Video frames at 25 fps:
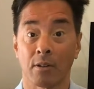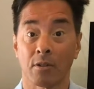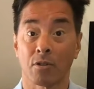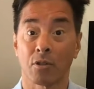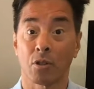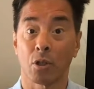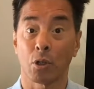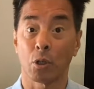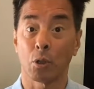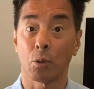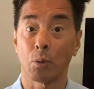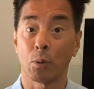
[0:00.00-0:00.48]

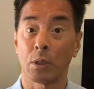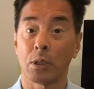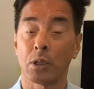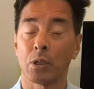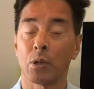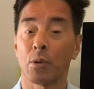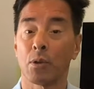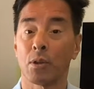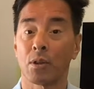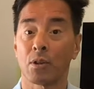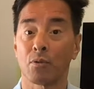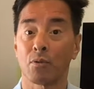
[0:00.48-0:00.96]
So you would
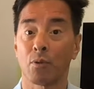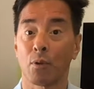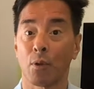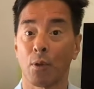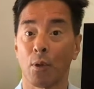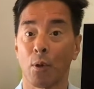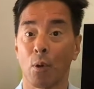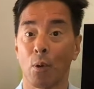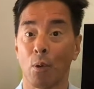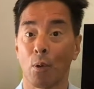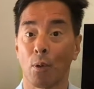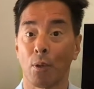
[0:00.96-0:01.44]
do this for
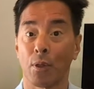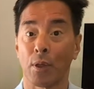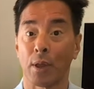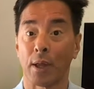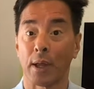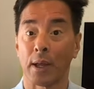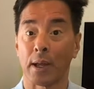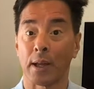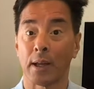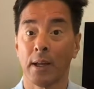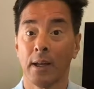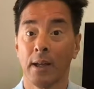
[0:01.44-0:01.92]
the whole
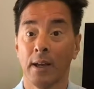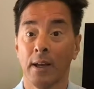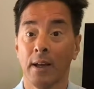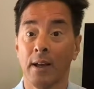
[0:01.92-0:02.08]
thing.